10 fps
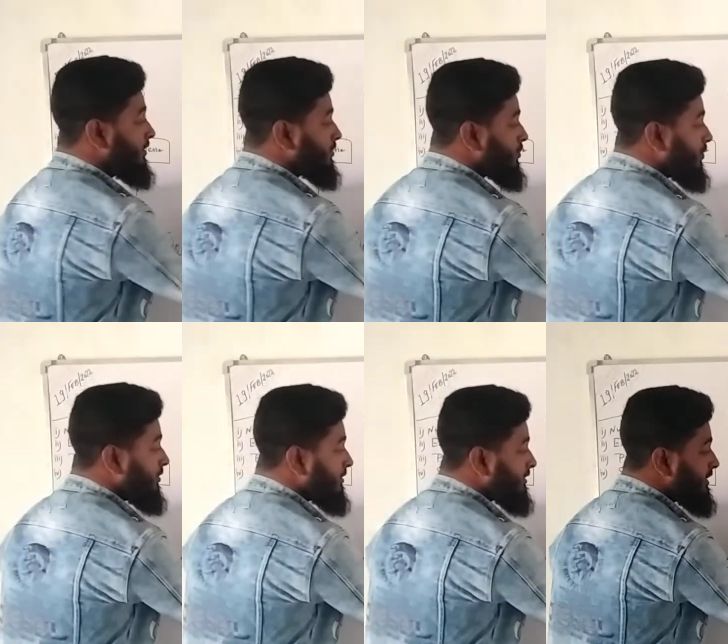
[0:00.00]

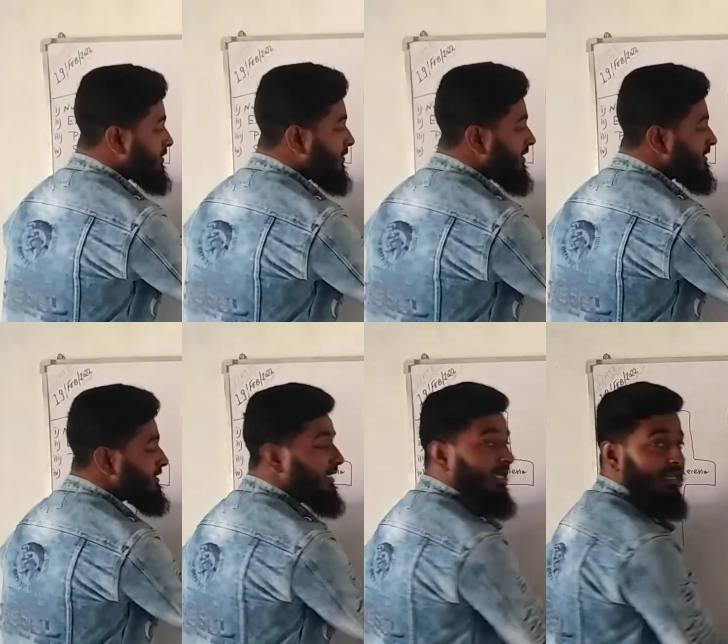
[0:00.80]
So this one is
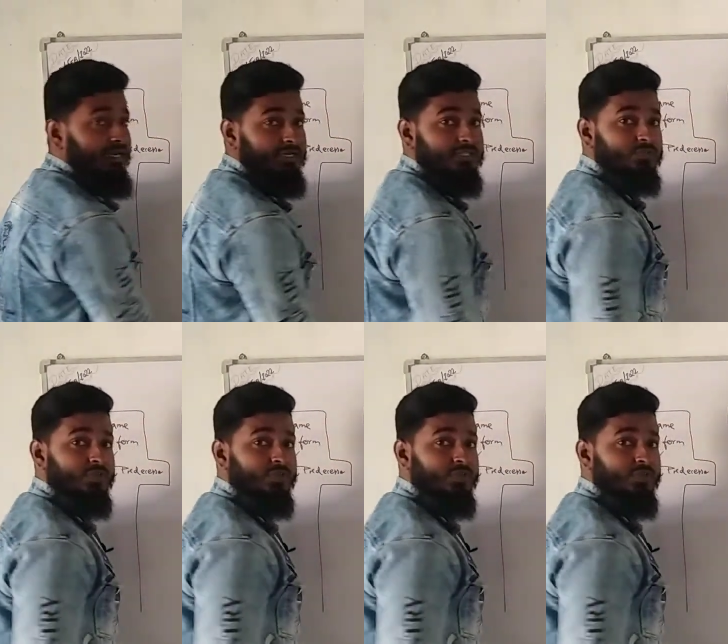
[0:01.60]
greater.